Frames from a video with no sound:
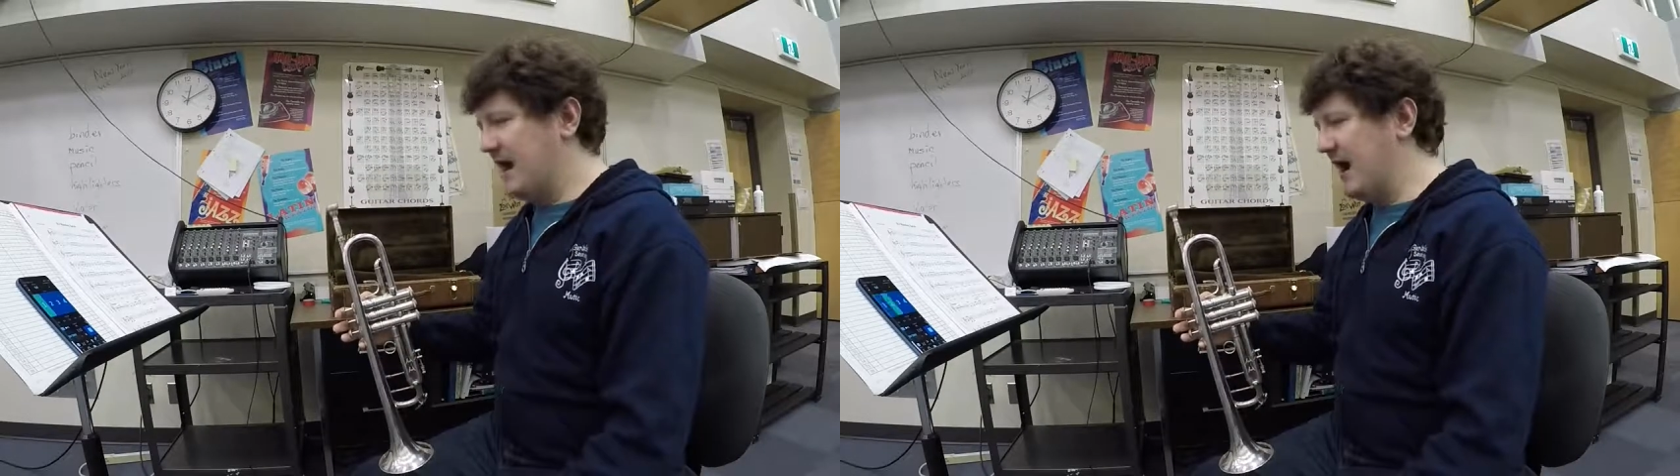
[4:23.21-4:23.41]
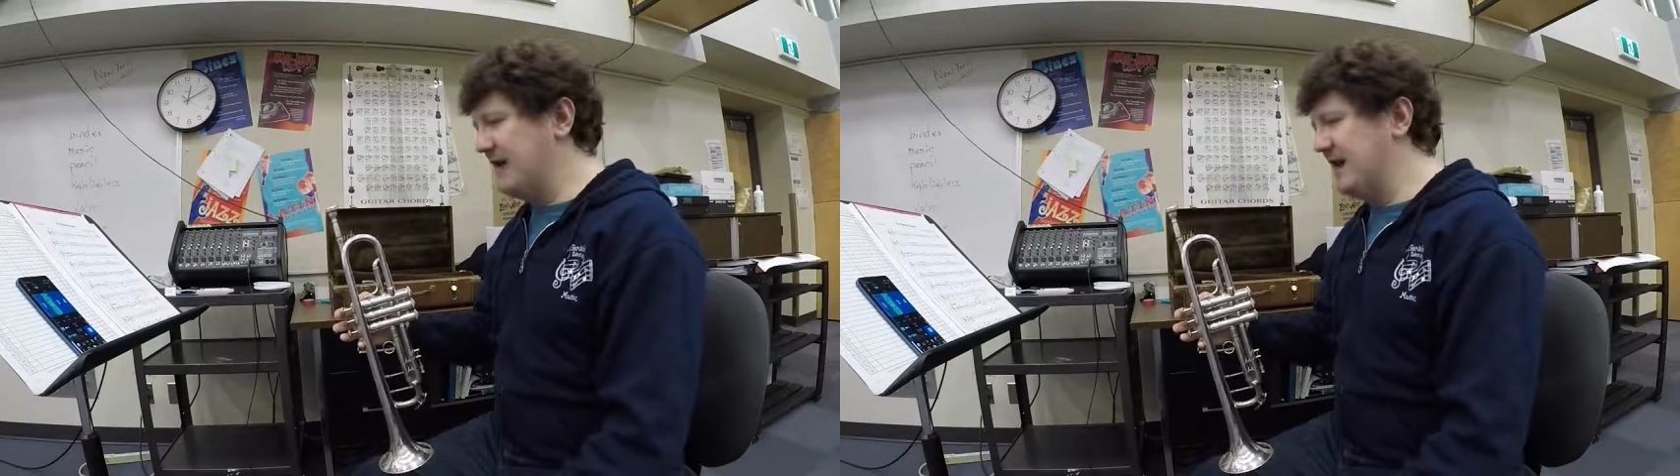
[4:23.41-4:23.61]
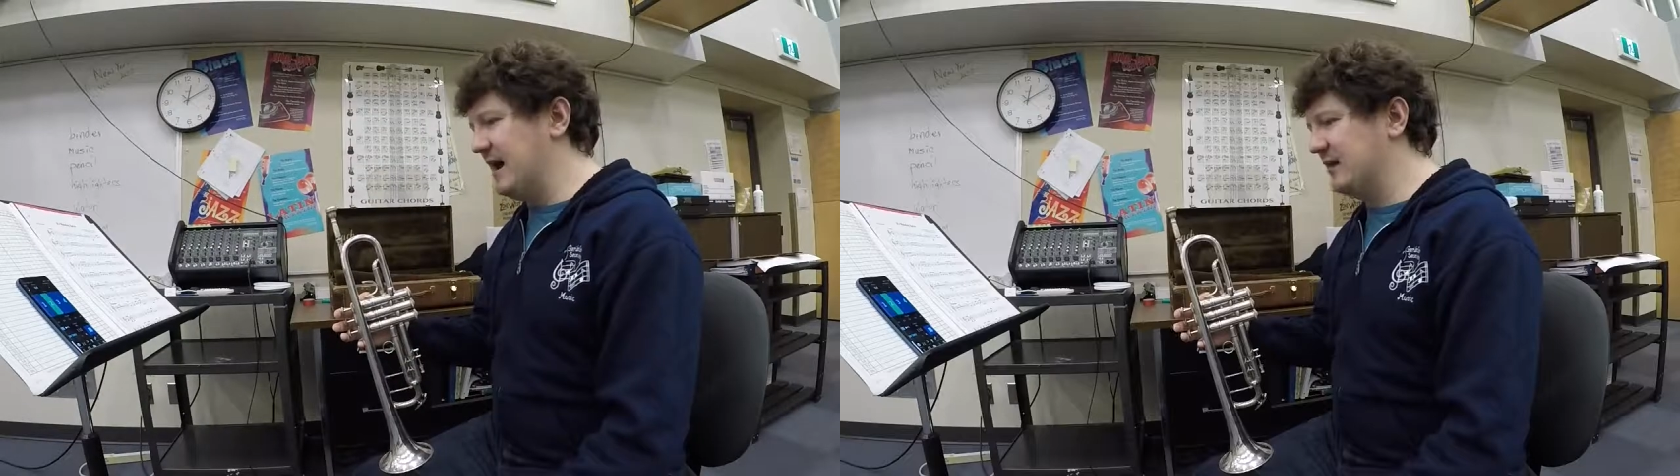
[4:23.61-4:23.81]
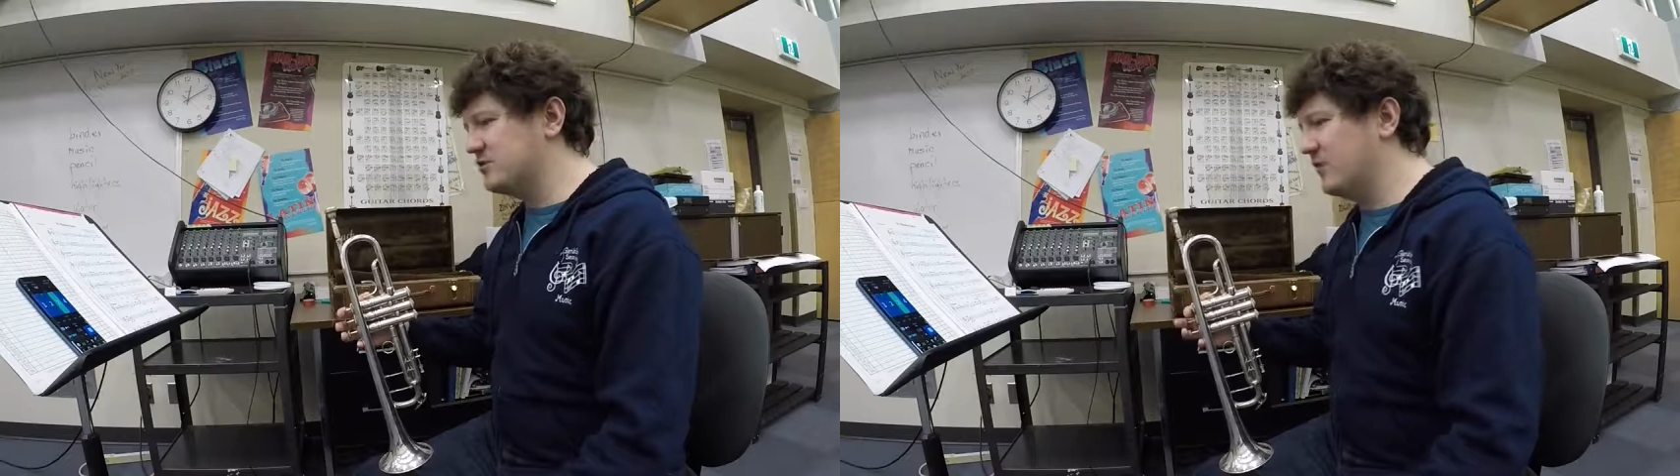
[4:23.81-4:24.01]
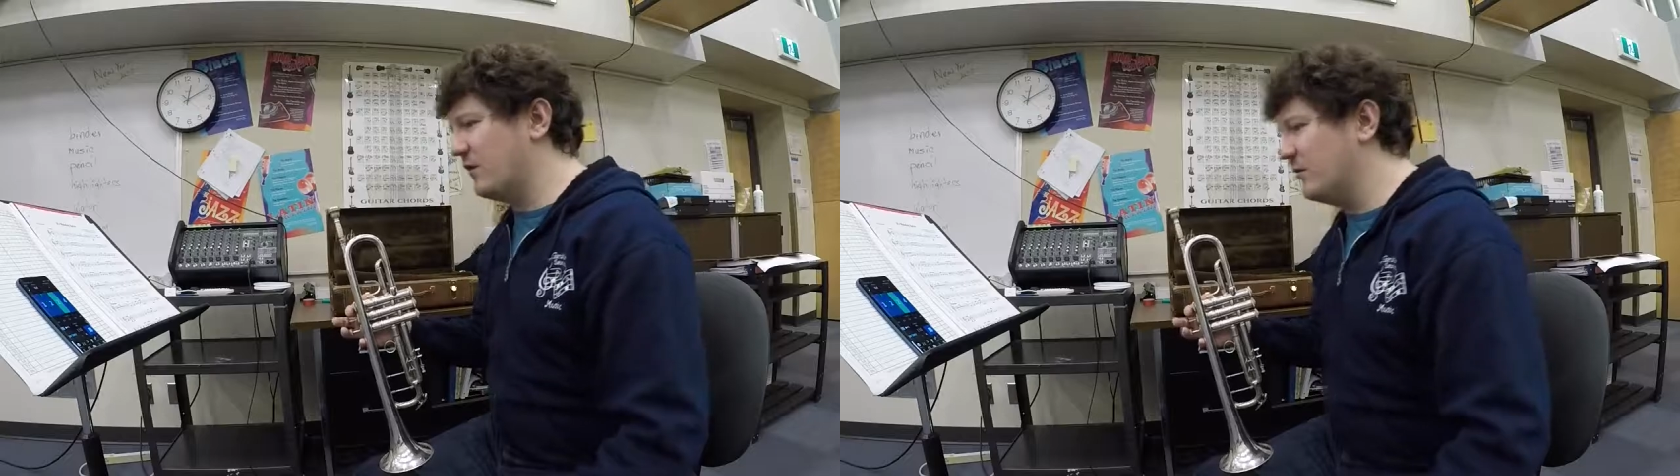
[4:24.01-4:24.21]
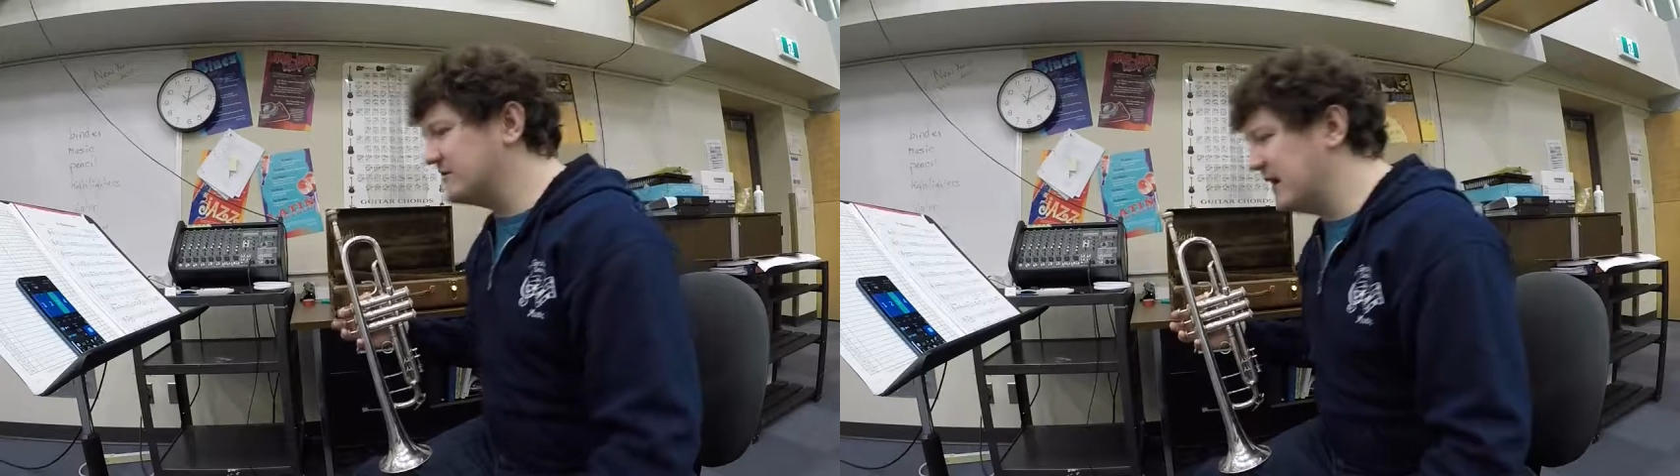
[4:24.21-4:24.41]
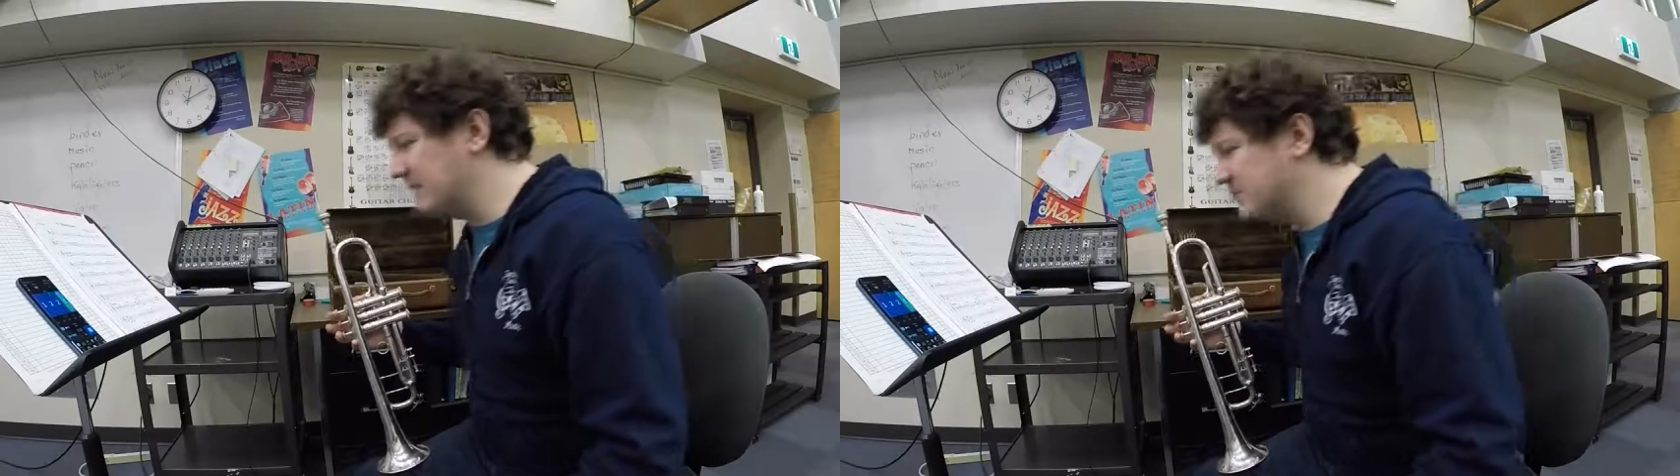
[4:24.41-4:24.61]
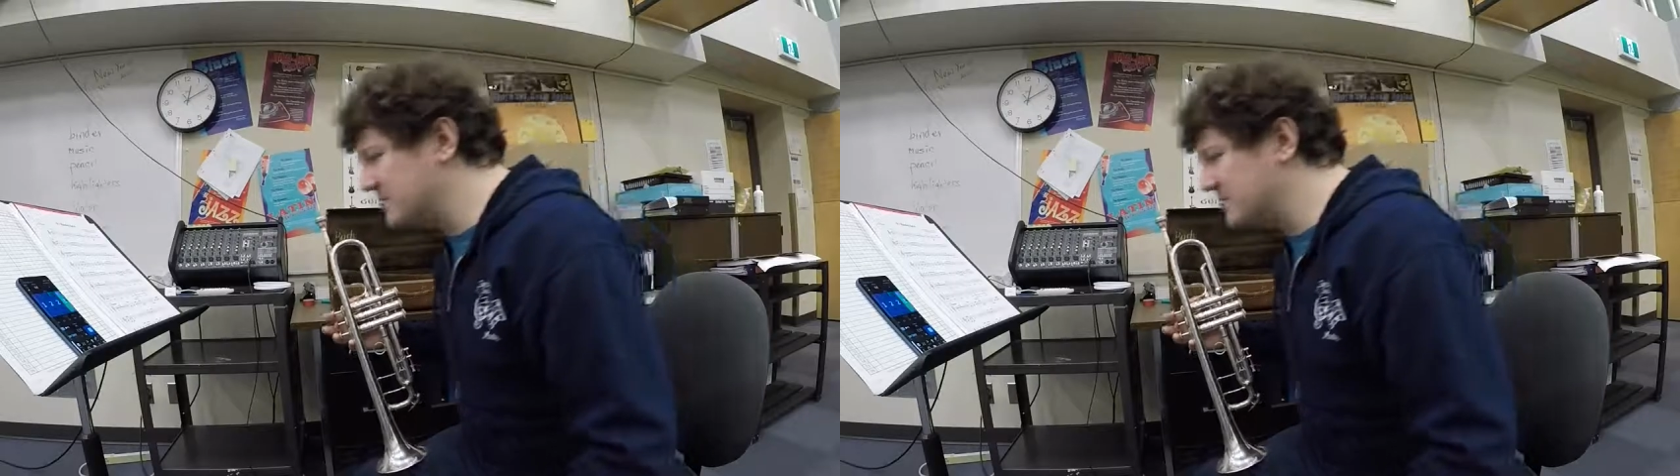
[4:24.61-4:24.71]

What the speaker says: And now let's do that one more time.